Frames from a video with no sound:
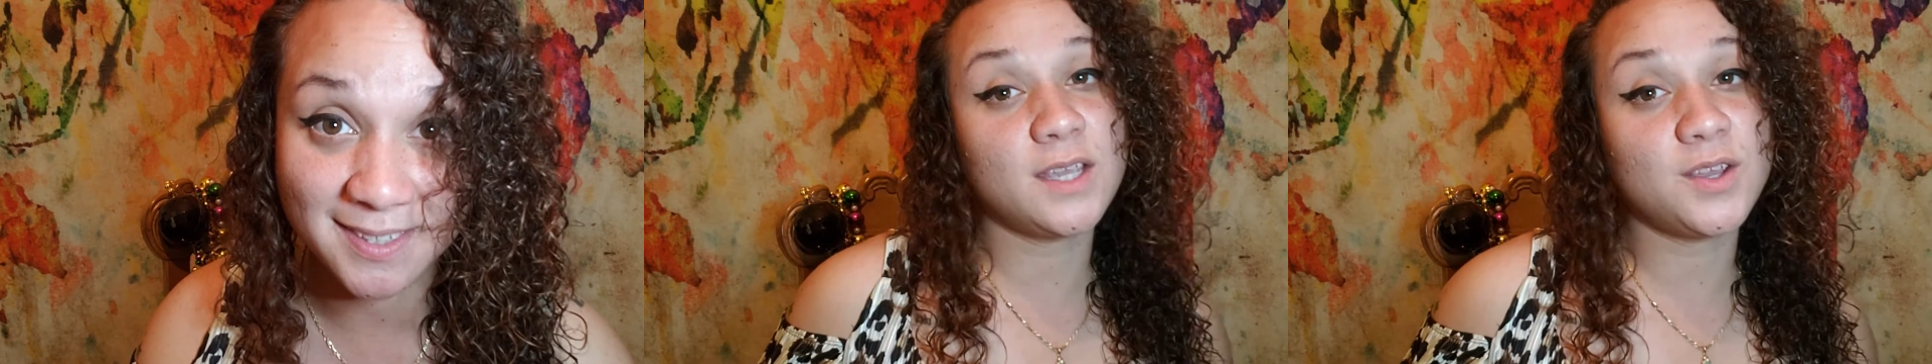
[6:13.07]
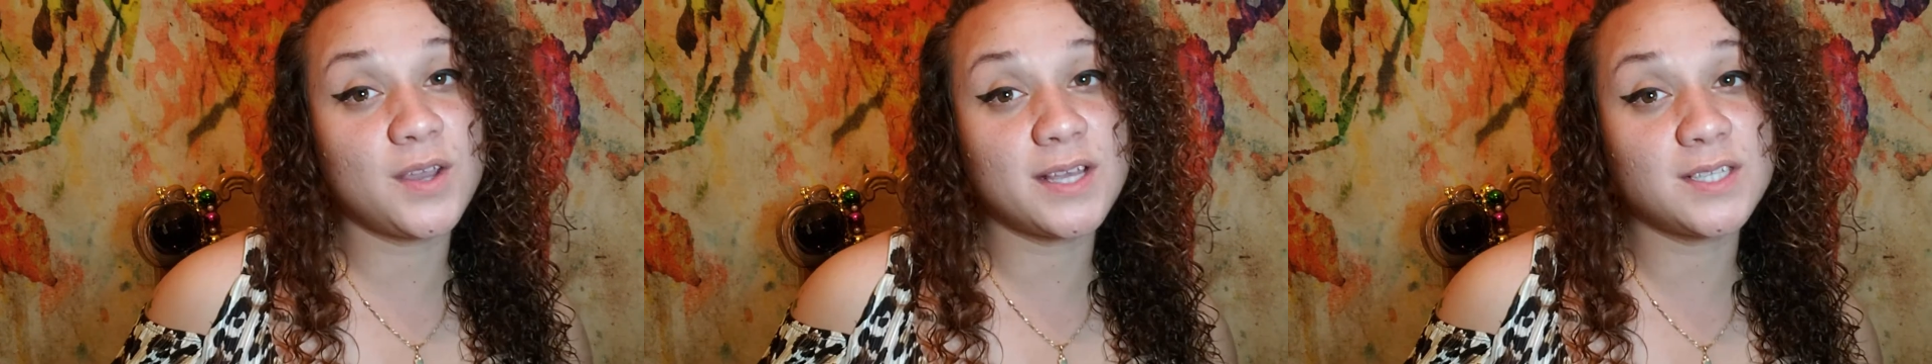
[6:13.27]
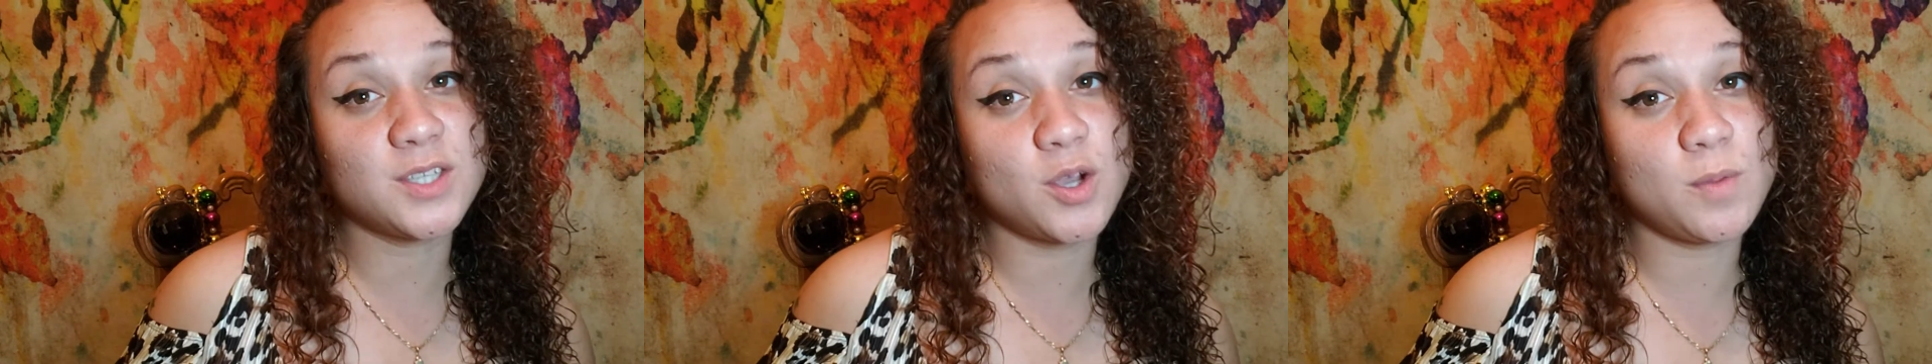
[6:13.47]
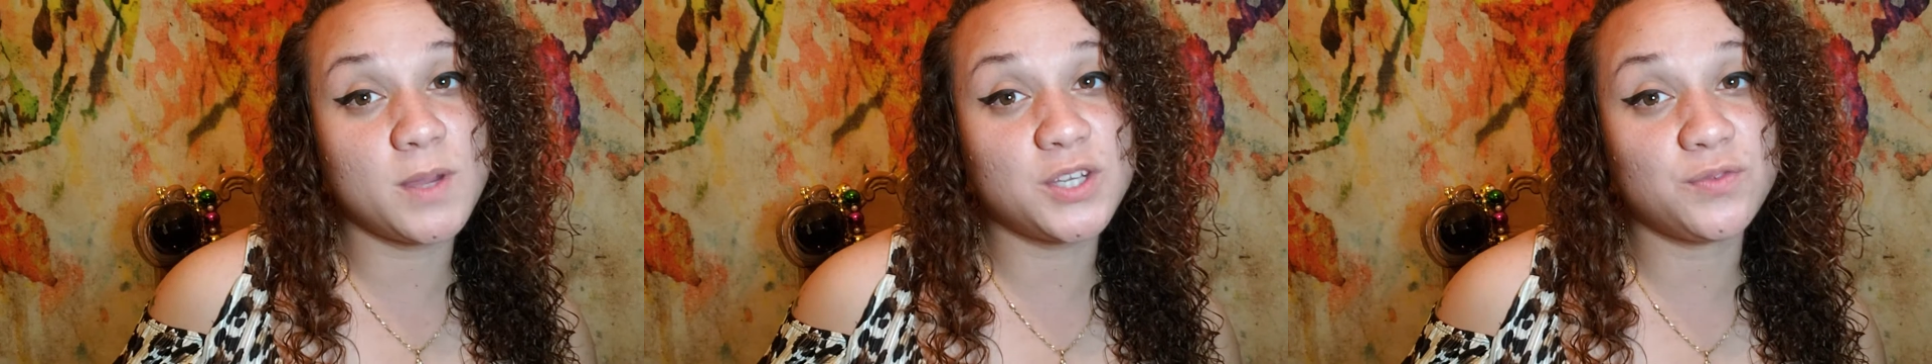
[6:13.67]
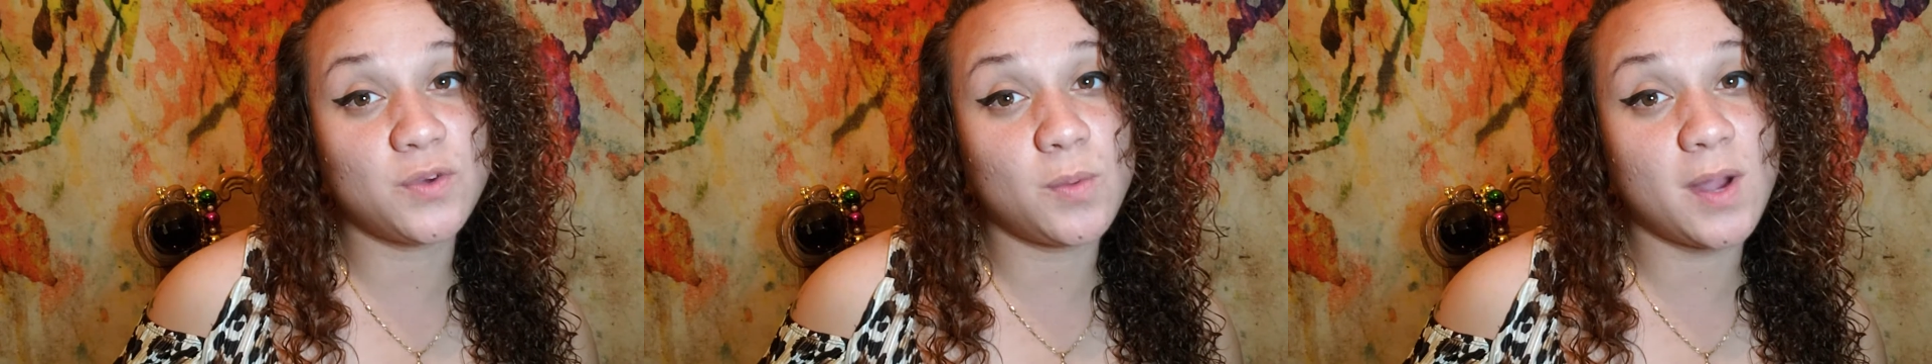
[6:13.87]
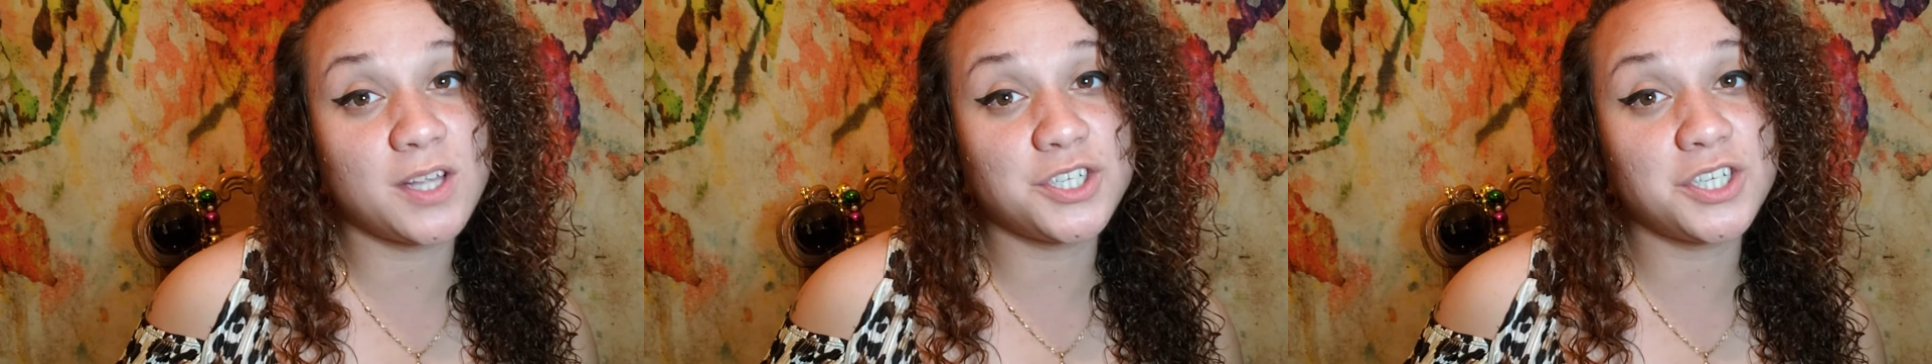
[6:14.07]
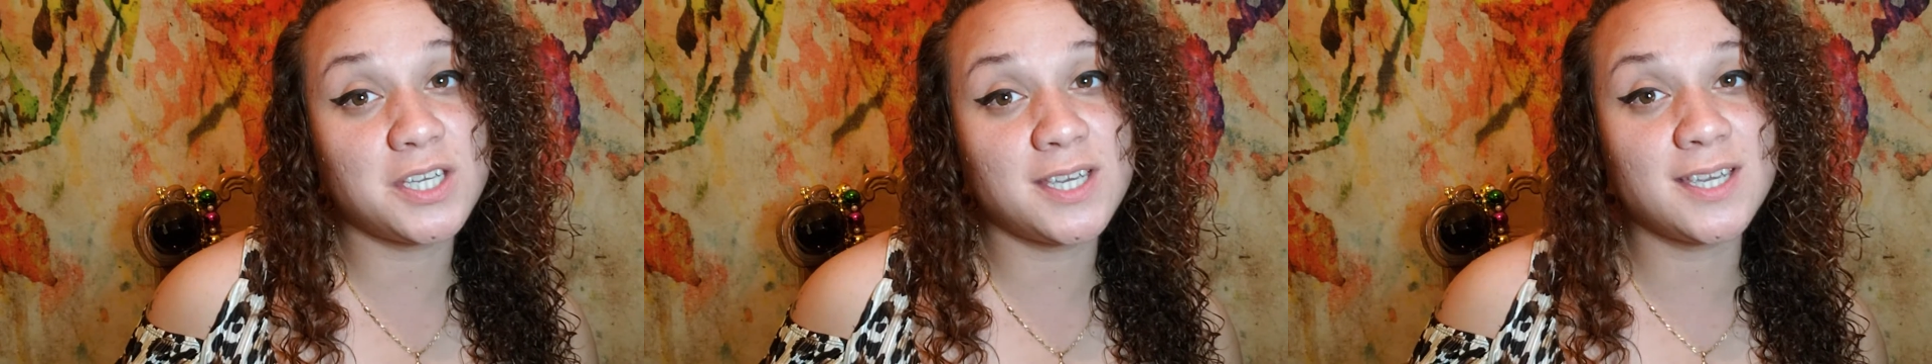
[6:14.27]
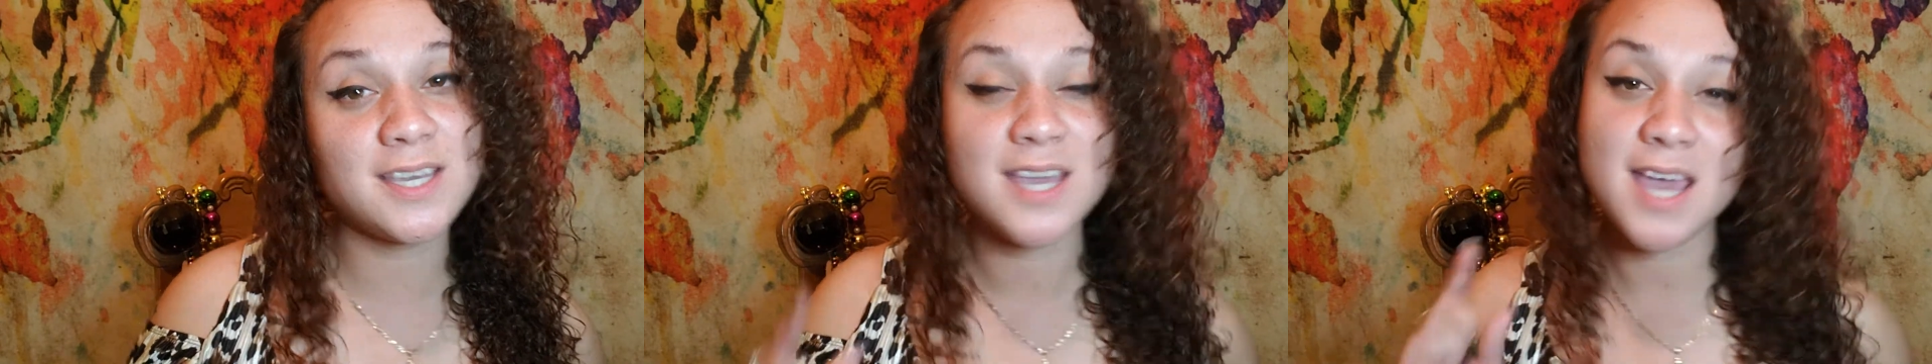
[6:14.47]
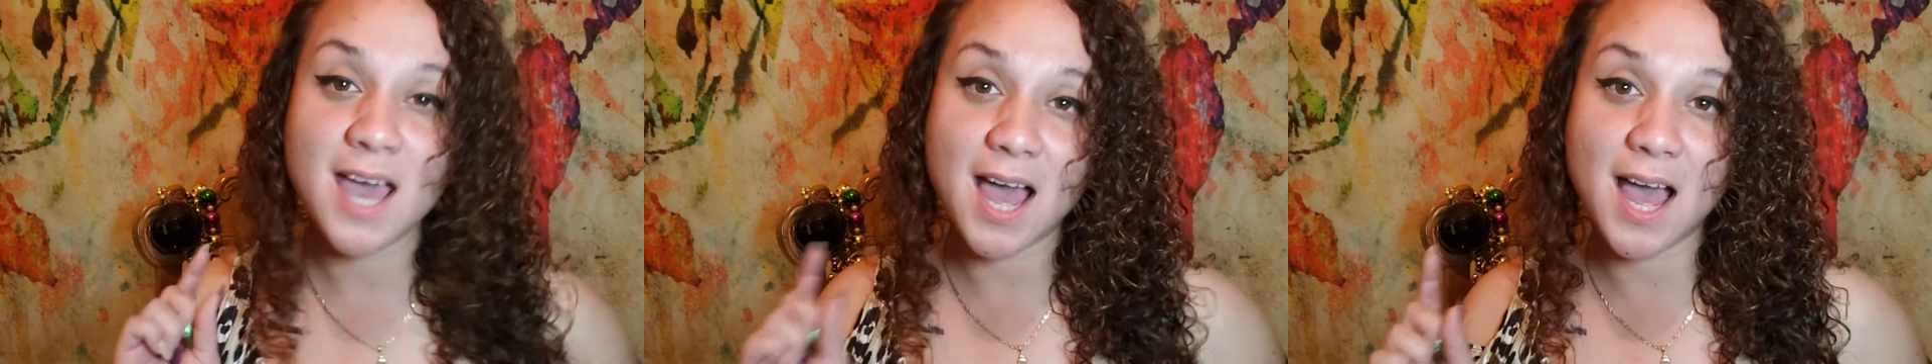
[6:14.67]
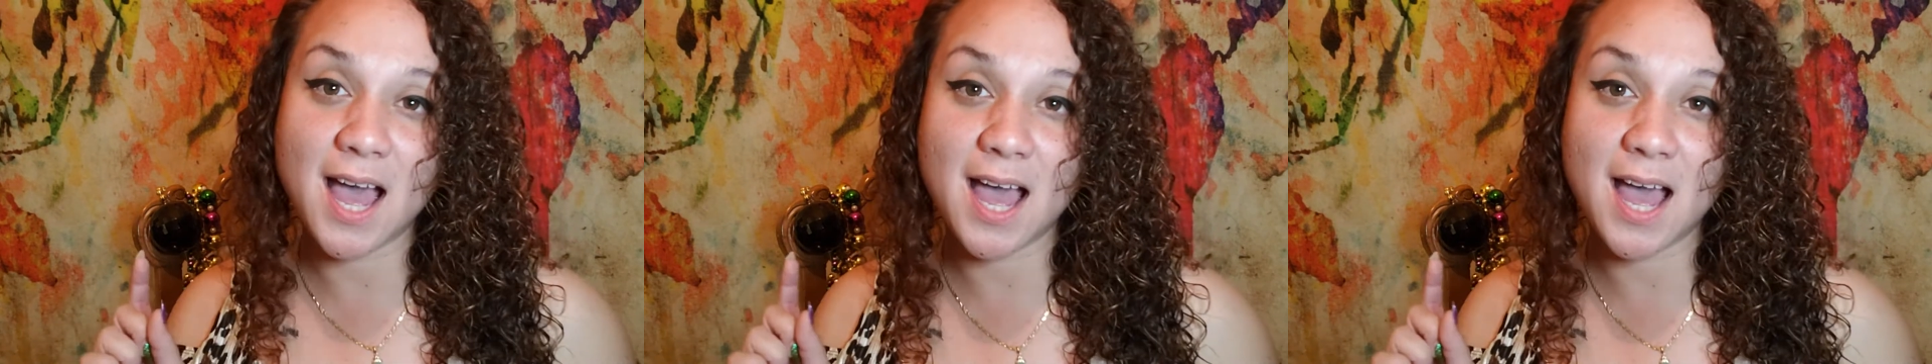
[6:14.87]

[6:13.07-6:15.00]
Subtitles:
Thank you guys so much for watching.